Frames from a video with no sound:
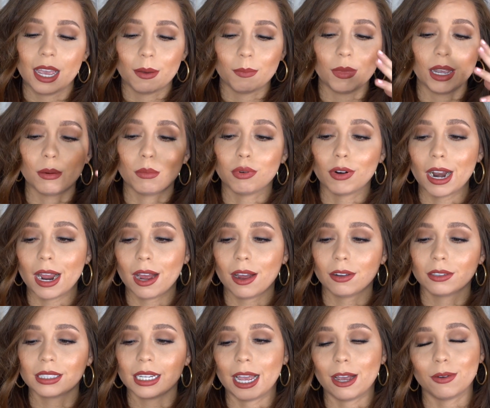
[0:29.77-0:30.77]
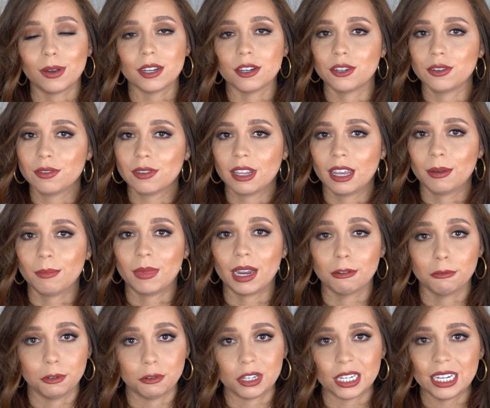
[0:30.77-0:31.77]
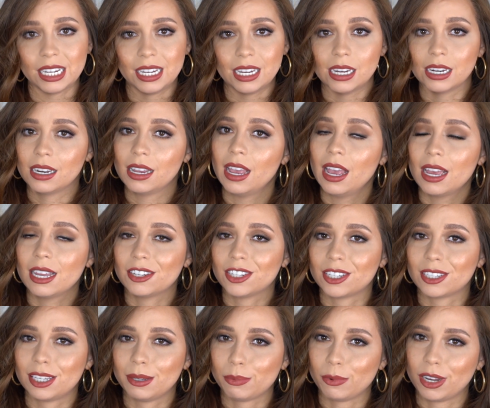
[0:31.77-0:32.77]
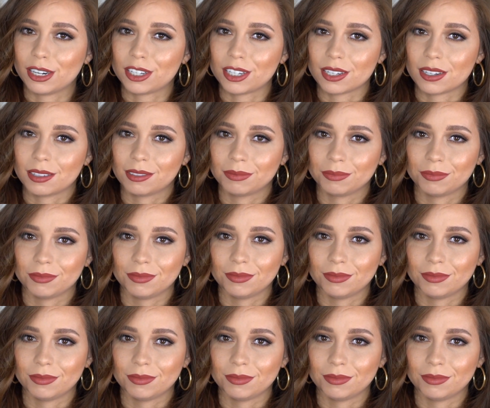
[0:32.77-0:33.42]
my brows, how I do them, my routine, just keep watching.